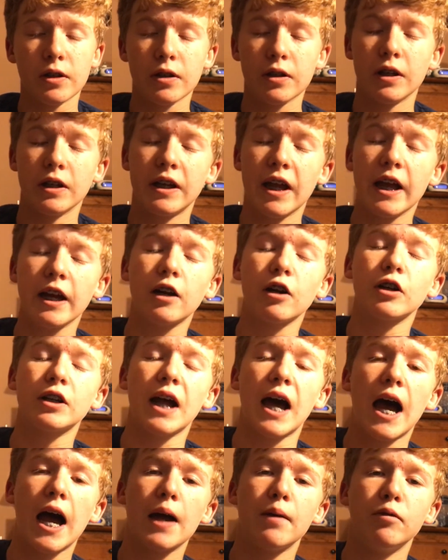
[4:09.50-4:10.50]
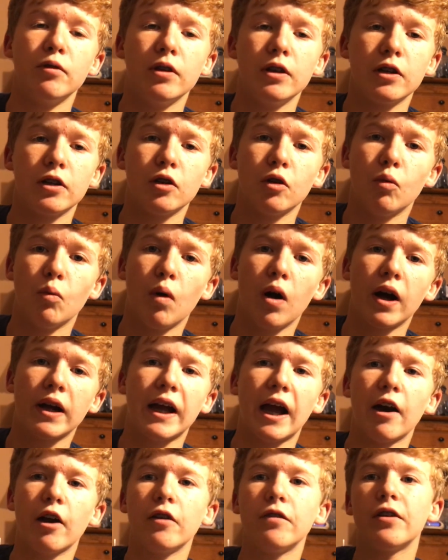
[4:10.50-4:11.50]
to take her time to walk
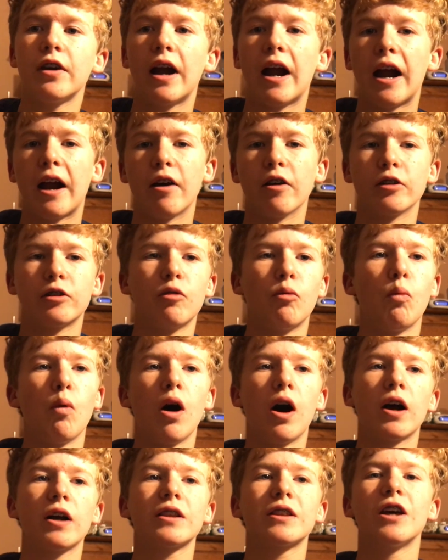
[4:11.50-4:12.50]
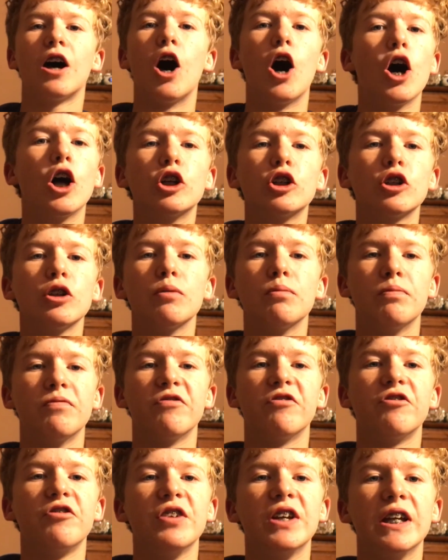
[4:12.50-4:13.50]
out of her house, walk the 100
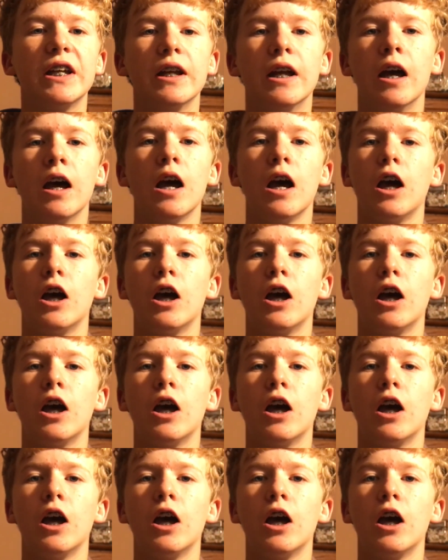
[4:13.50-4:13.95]
feet